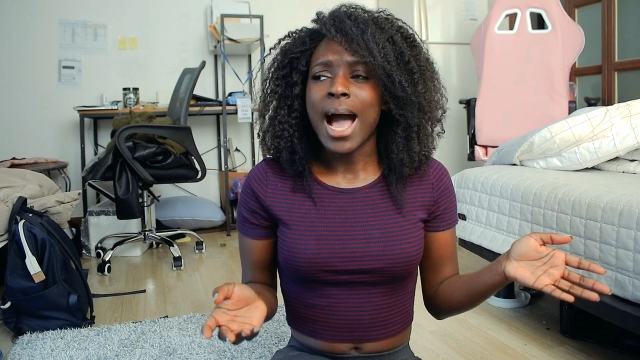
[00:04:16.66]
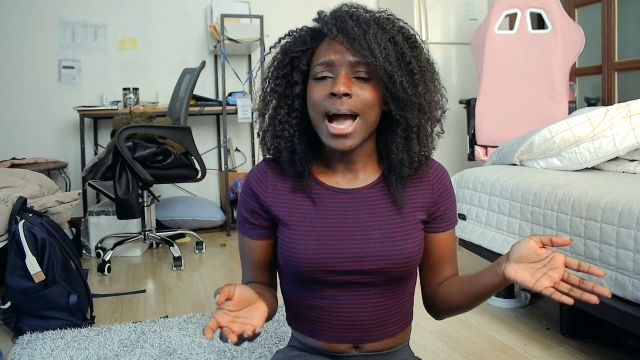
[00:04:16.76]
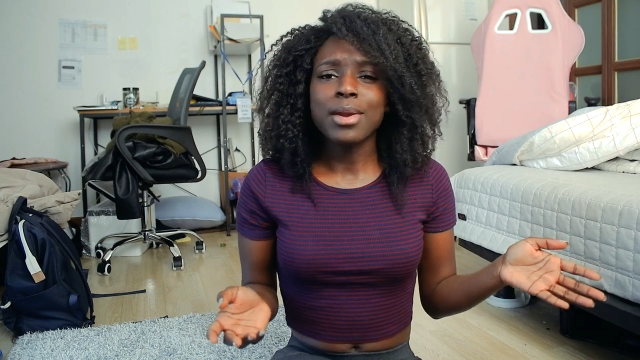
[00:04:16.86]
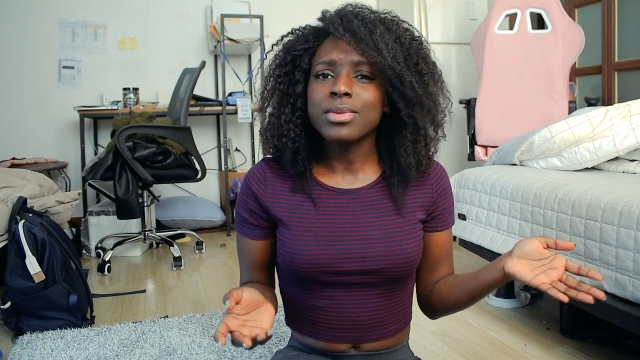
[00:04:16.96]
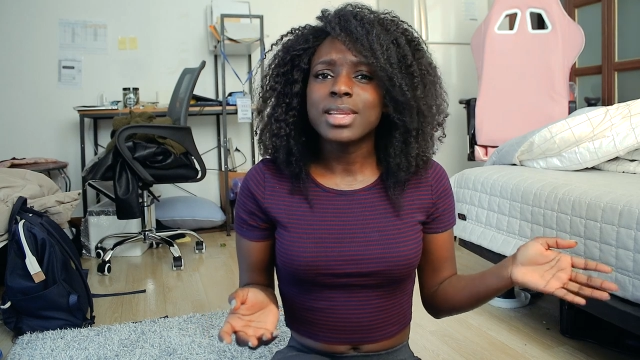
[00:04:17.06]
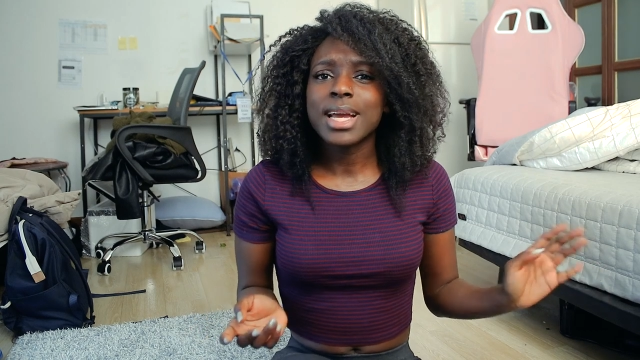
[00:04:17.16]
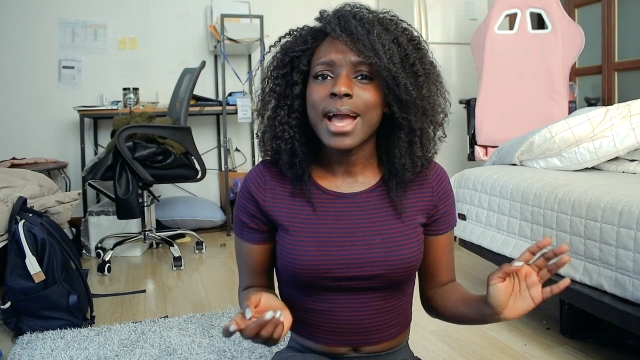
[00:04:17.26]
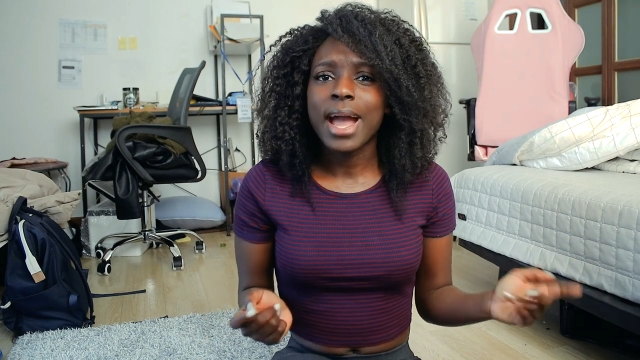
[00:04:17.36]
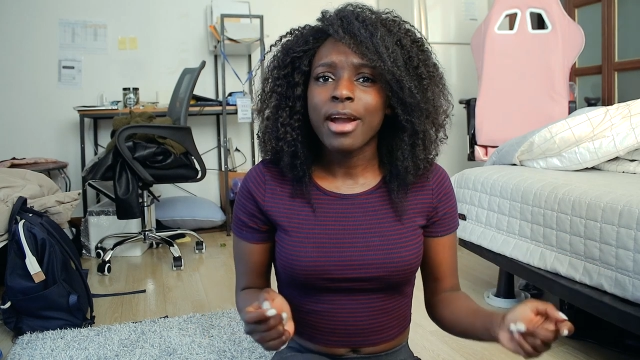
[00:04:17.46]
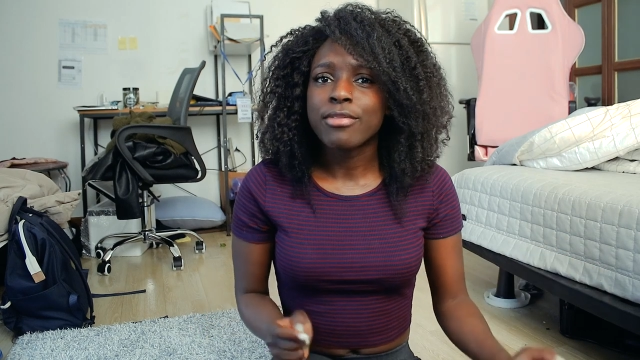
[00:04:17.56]
I don't think
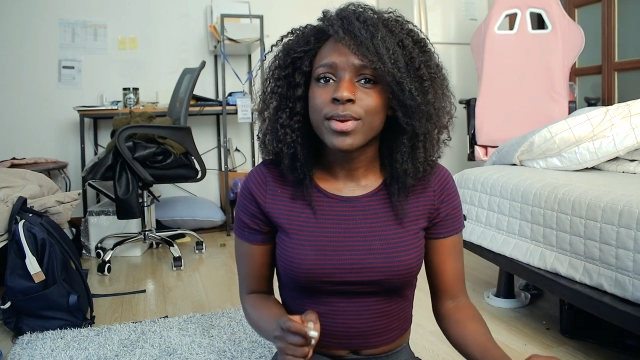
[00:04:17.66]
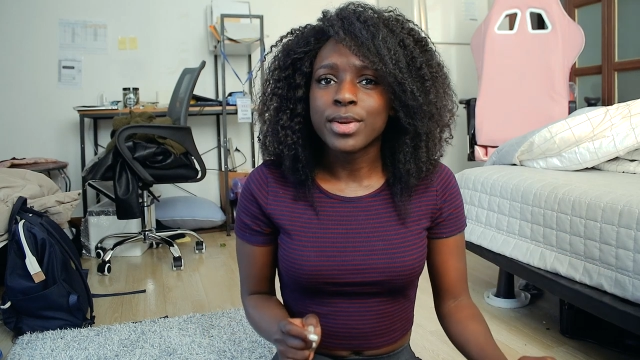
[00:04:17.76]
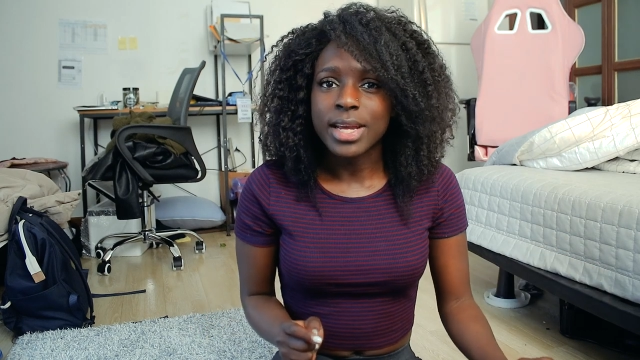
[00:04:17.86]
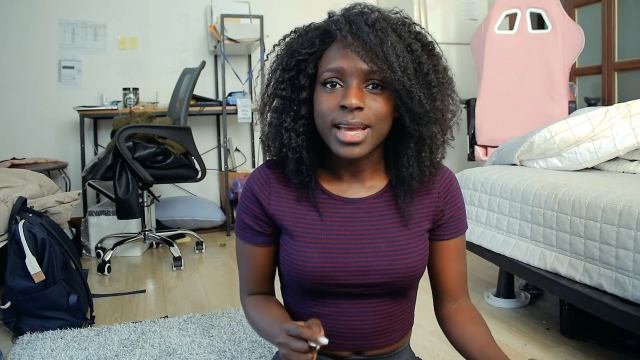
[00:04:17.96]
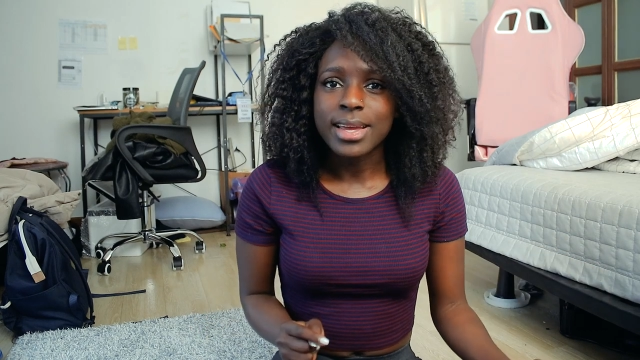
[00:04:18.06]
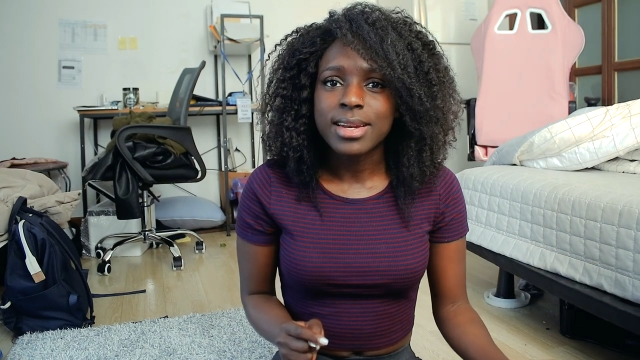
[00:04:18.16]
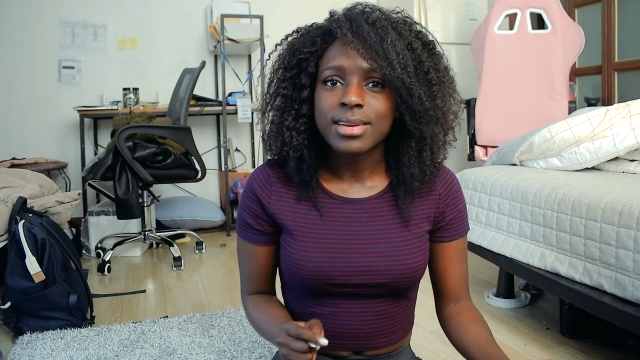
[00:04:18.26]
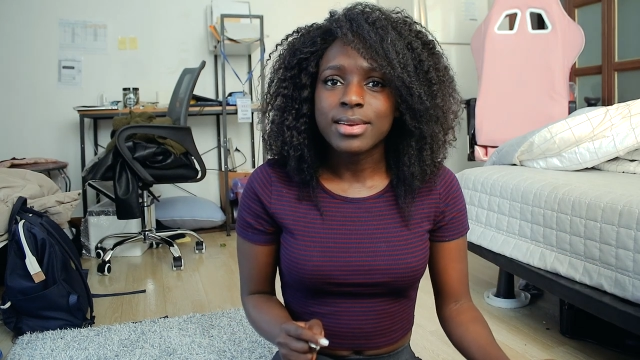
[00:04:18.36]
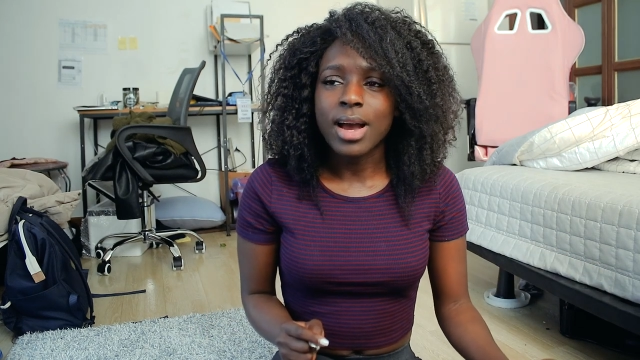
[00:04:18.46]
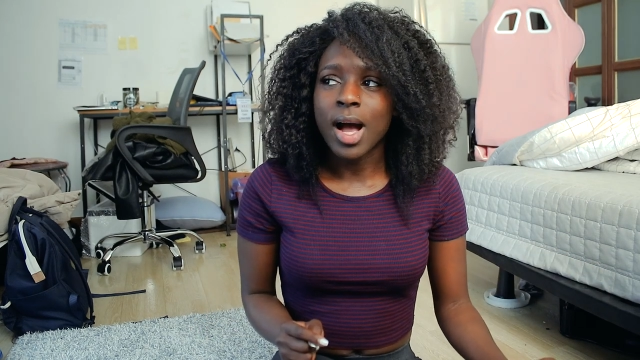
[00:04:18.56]
I ever did,
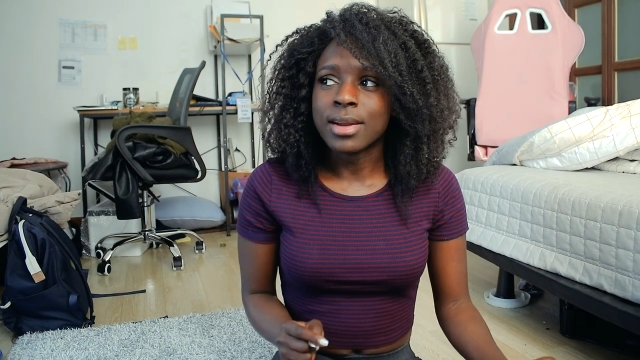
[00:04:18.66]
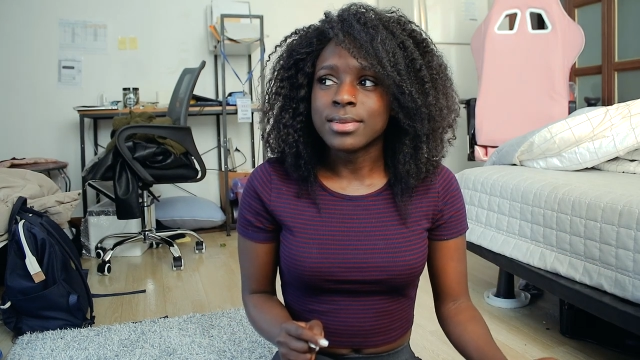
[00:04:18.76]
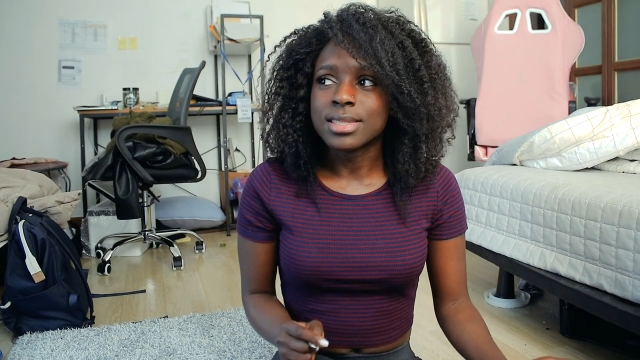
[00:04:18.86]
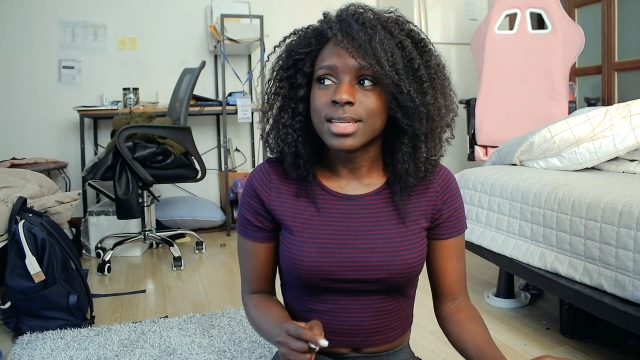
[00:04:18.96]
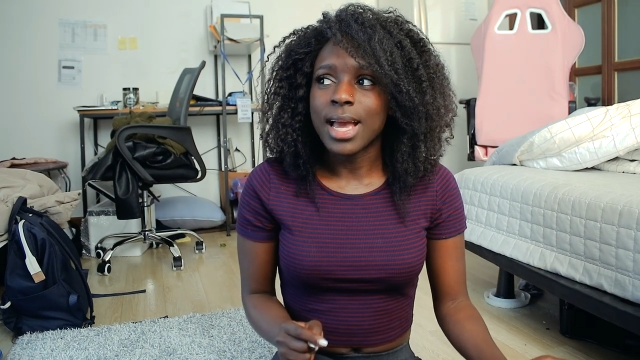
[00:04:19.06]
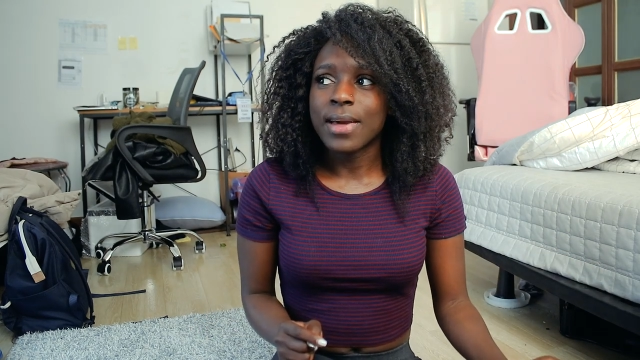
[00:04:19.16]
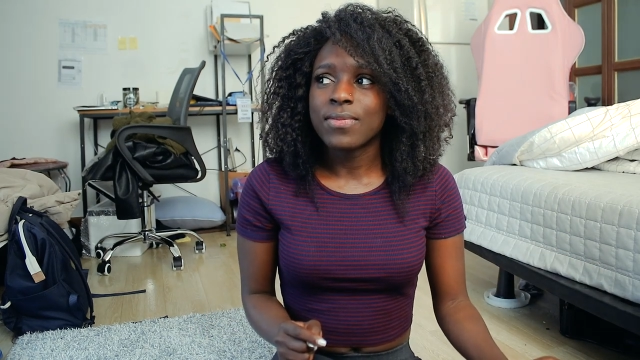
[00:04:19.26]
honestly.